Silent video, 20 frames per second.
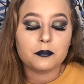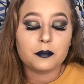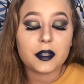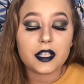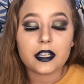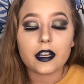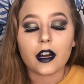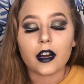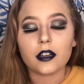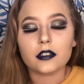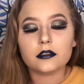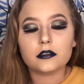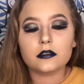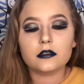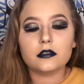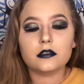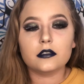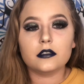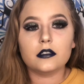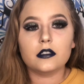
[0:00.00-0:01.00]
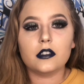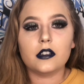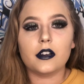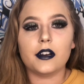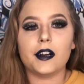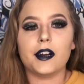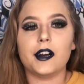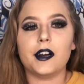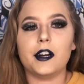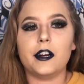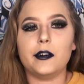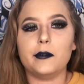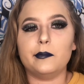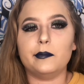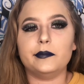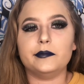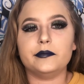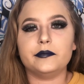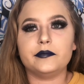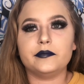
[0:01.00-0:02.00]
But yeah,
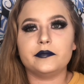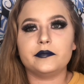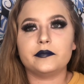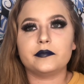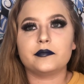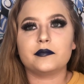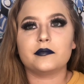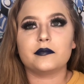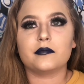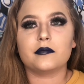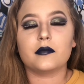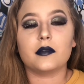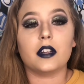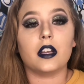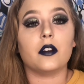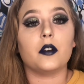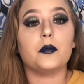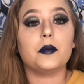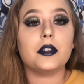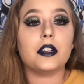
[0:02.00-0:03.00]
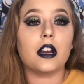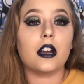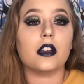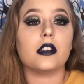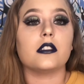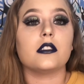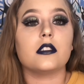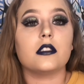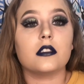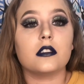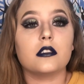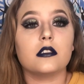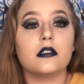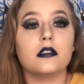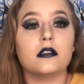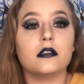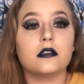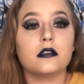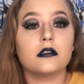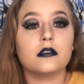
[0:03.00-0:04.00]
I hope you guys
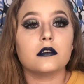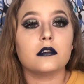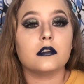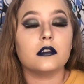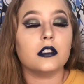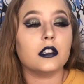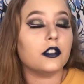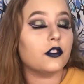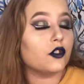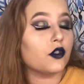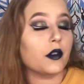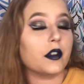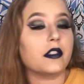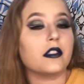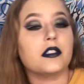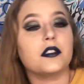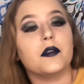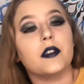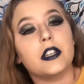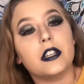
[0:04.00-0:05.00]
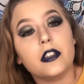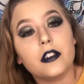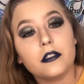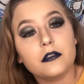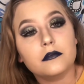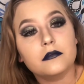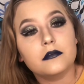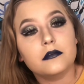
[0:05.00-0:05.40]
enjoyed this video.